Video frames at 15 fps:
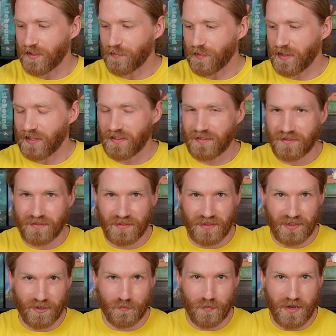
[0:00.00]
thick
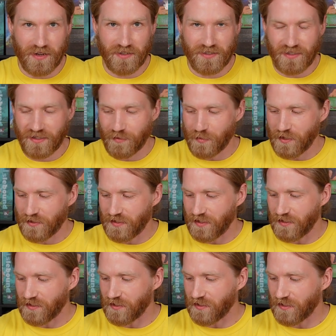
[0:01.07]
in comparison to most
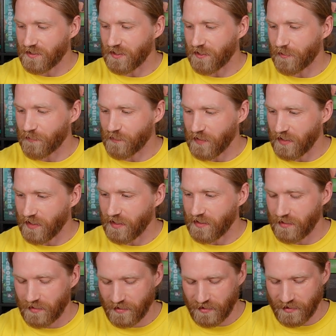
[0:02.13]
inserts. So
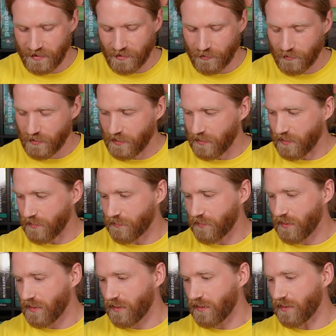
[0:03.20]
again, really love
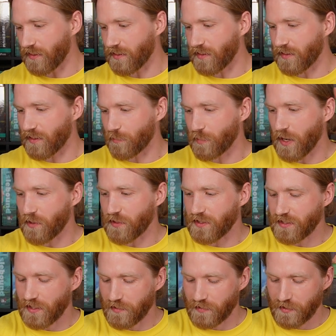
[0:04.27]
the
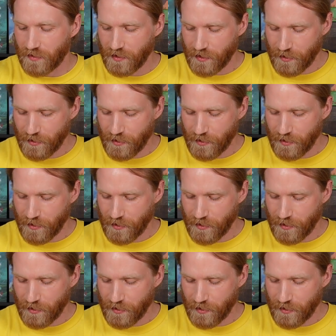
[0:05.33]
components of it.